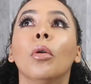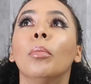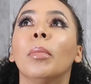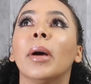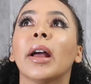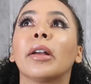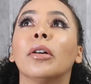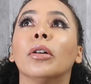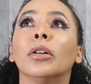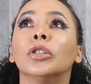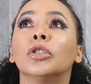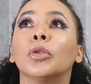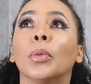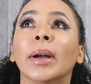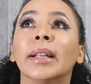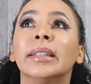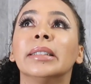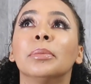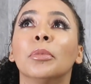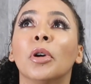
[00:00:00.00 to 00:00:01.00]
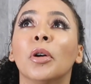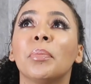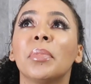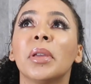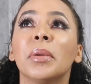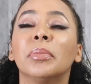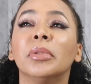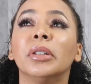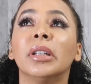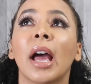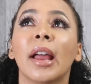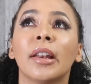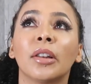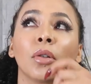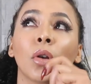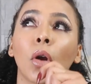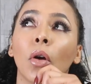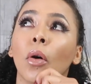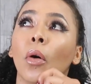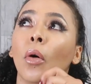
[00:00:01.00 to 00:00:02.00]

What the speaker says: my God, 20 more people died.